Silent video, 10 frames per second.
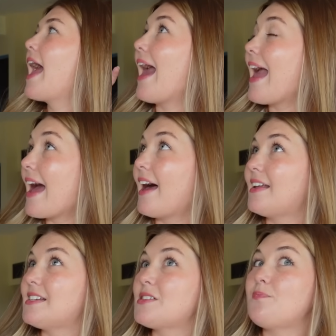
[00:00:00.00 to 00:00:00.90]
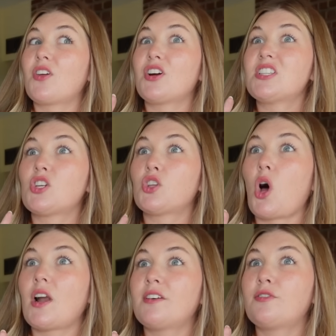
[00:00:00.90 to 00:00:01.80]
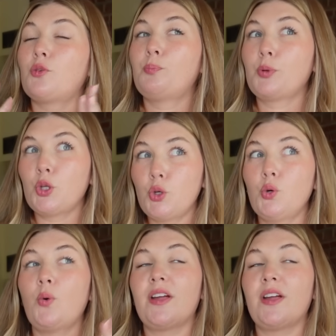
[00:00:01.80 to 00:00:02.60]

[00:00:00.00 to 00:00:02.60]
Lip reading: And there is a lot of blue